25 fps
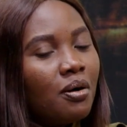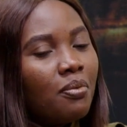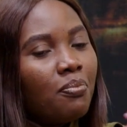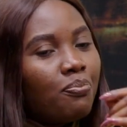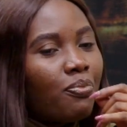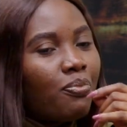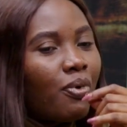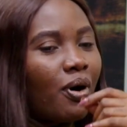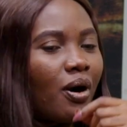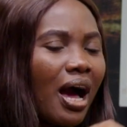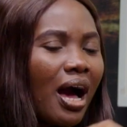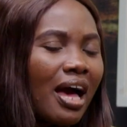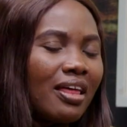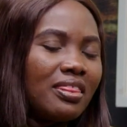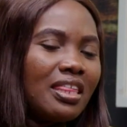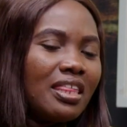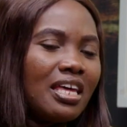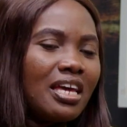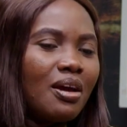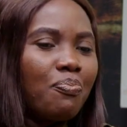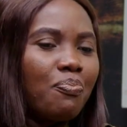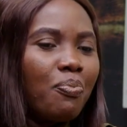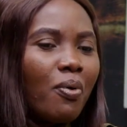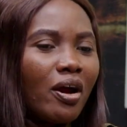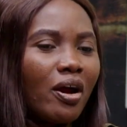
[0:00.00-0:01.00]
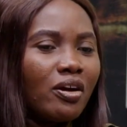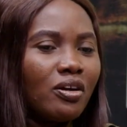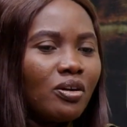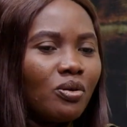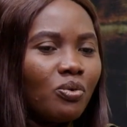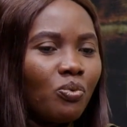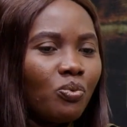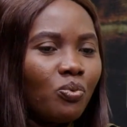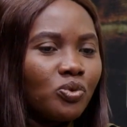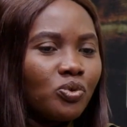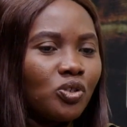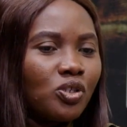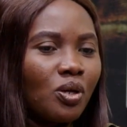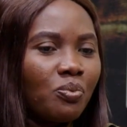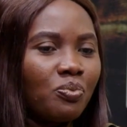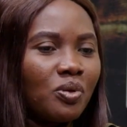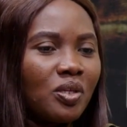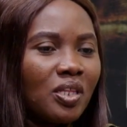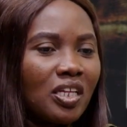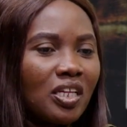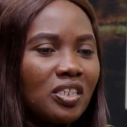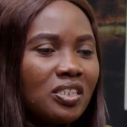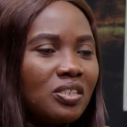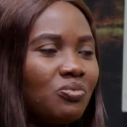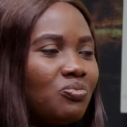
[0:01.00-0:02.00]
But I think something
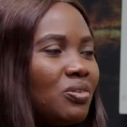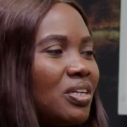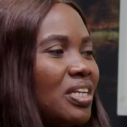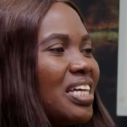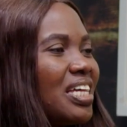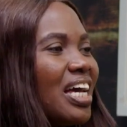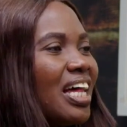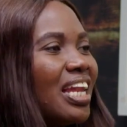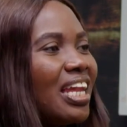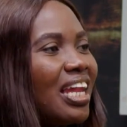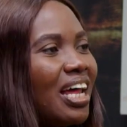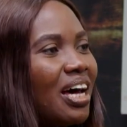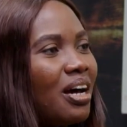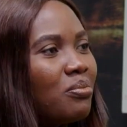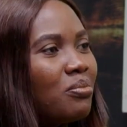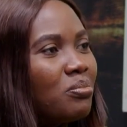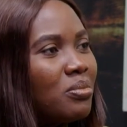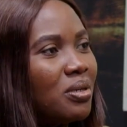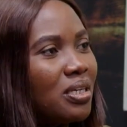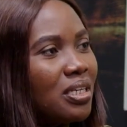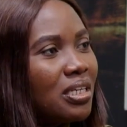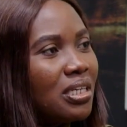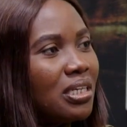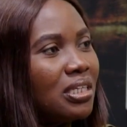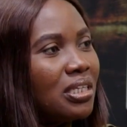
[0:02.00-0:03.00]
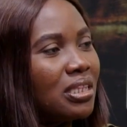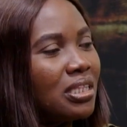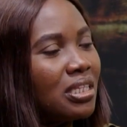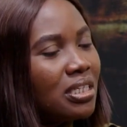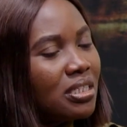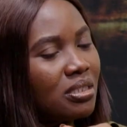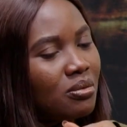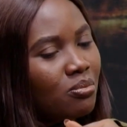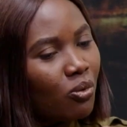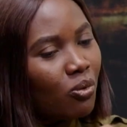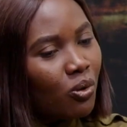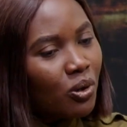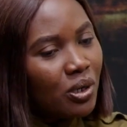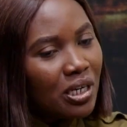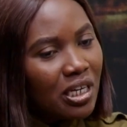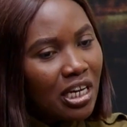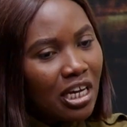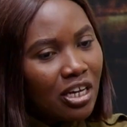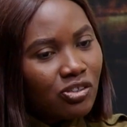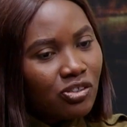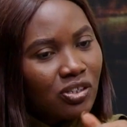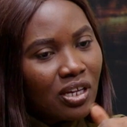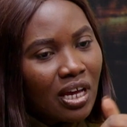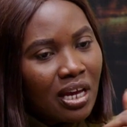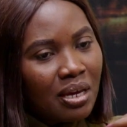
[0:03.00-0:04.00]
that's really alarming this morning
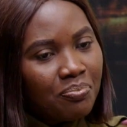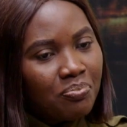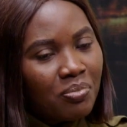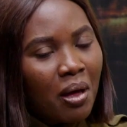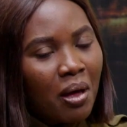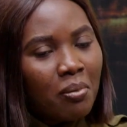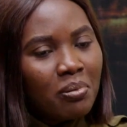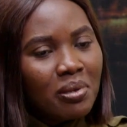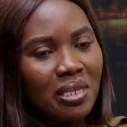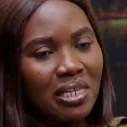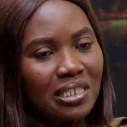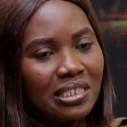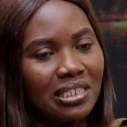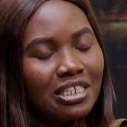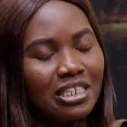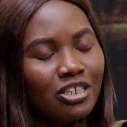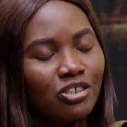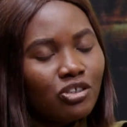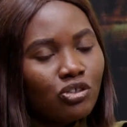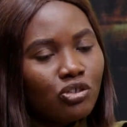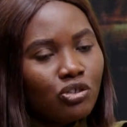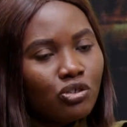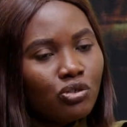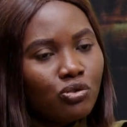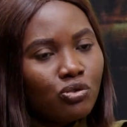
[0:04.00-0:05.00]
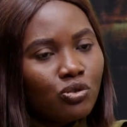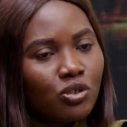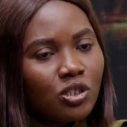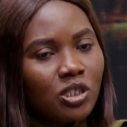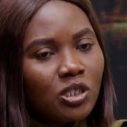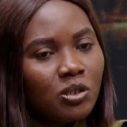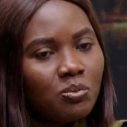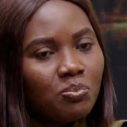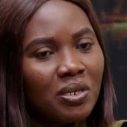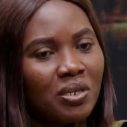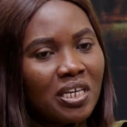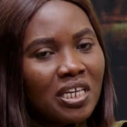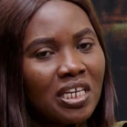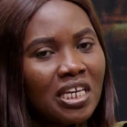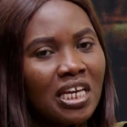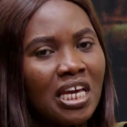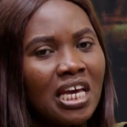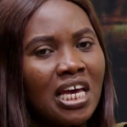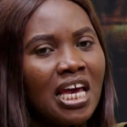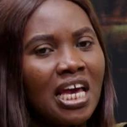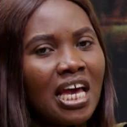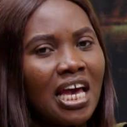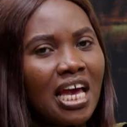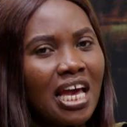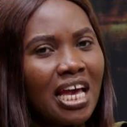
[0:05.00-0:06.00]
as I'm listening to you speak
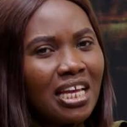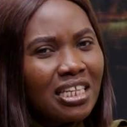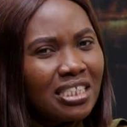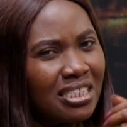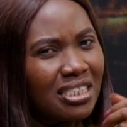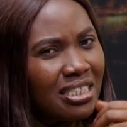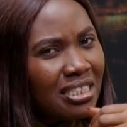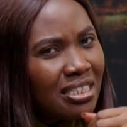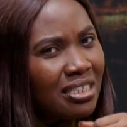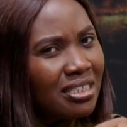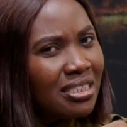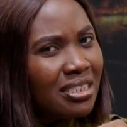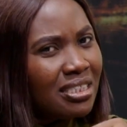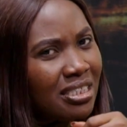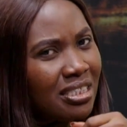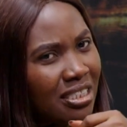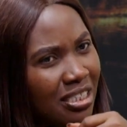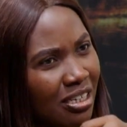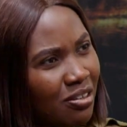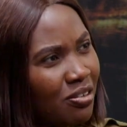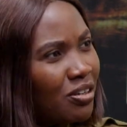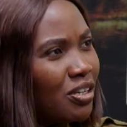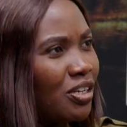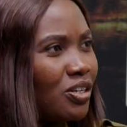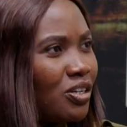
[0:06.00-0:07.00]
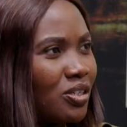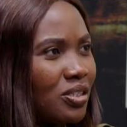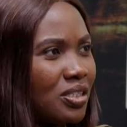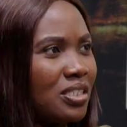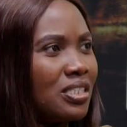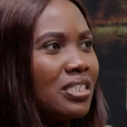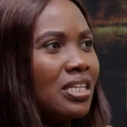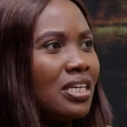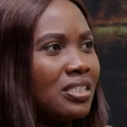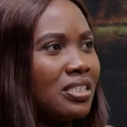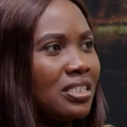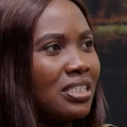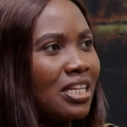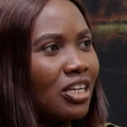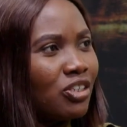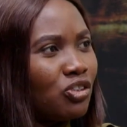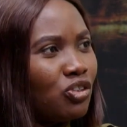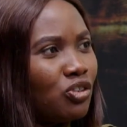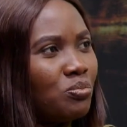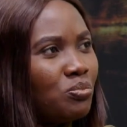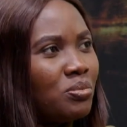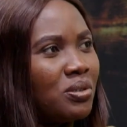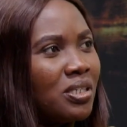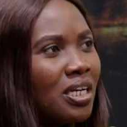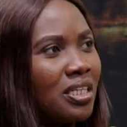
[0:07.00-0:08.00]
is the seriousness that should
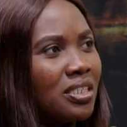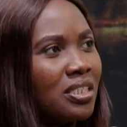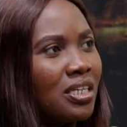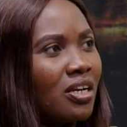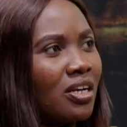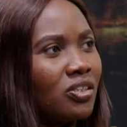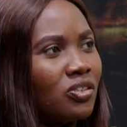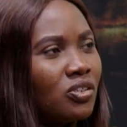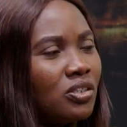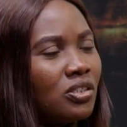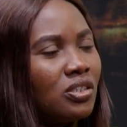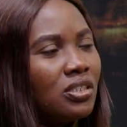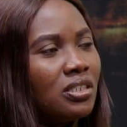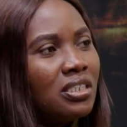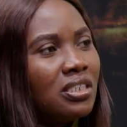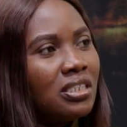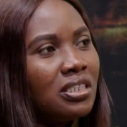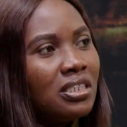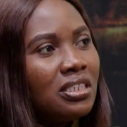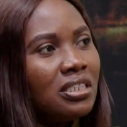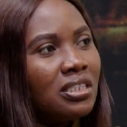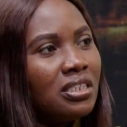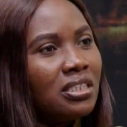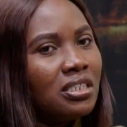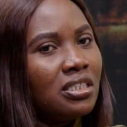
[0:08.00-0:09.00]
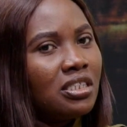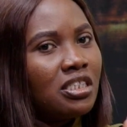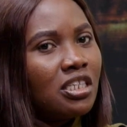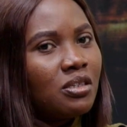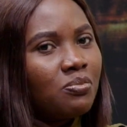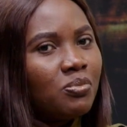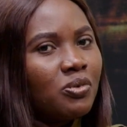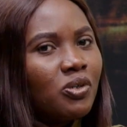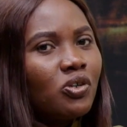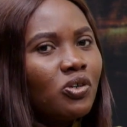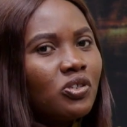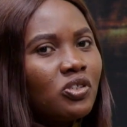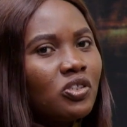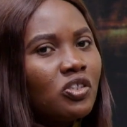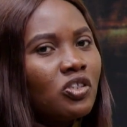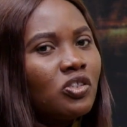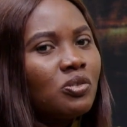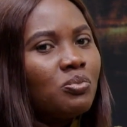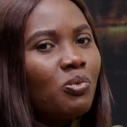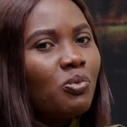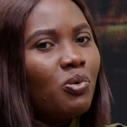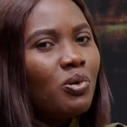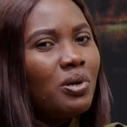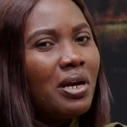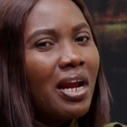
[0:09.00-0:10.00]
be attached to these diseases, because it's
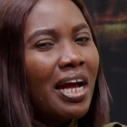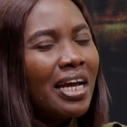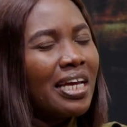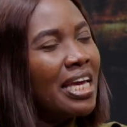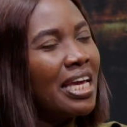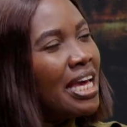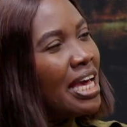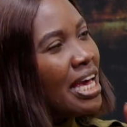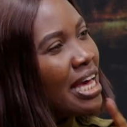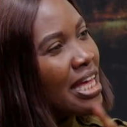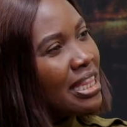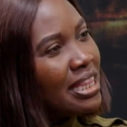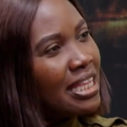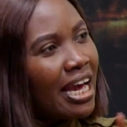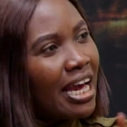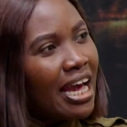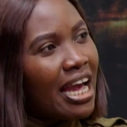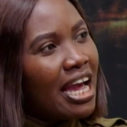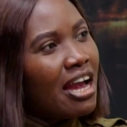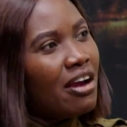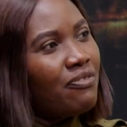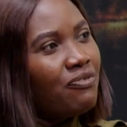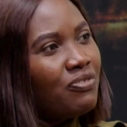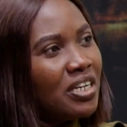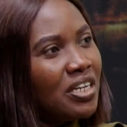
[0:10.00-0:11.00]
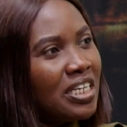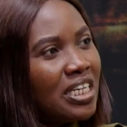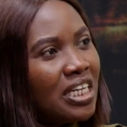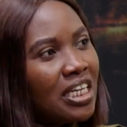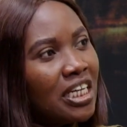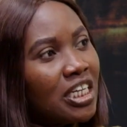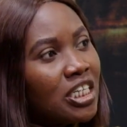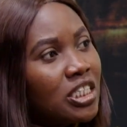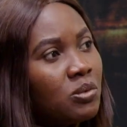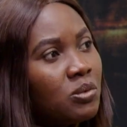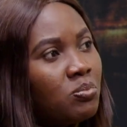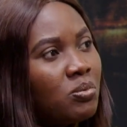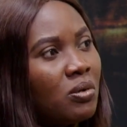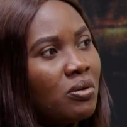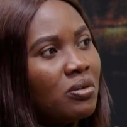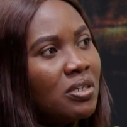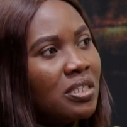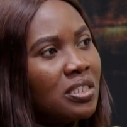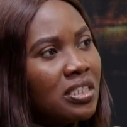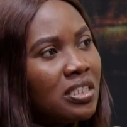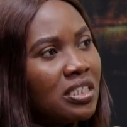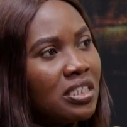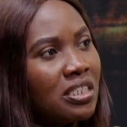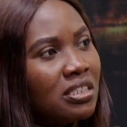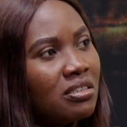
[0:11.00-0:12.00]
more like they are everyday
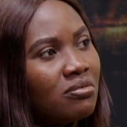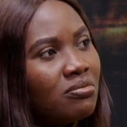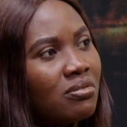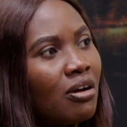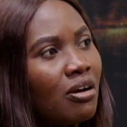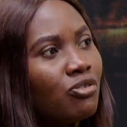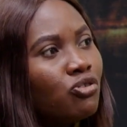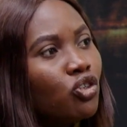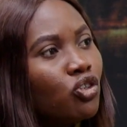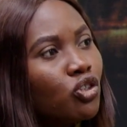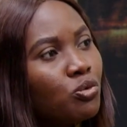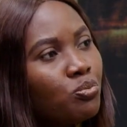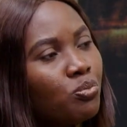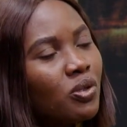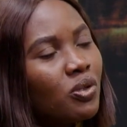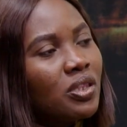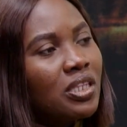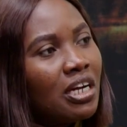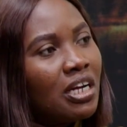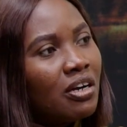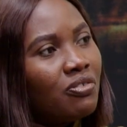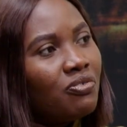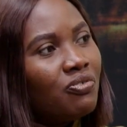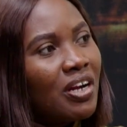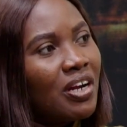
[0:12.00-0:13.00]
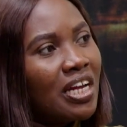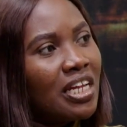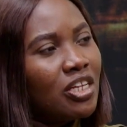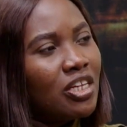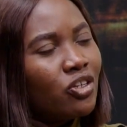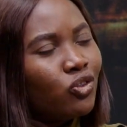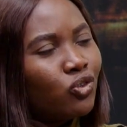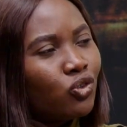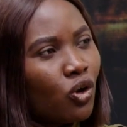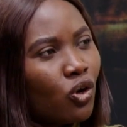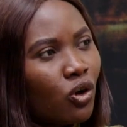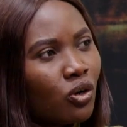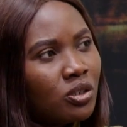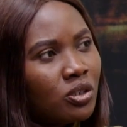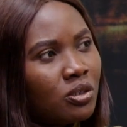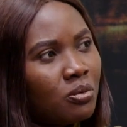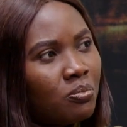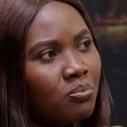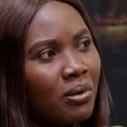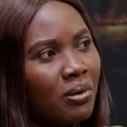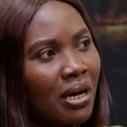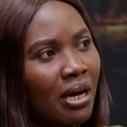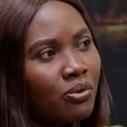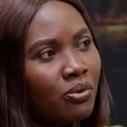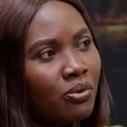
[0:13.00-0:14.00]
experiences around us, but they're rarely talked about.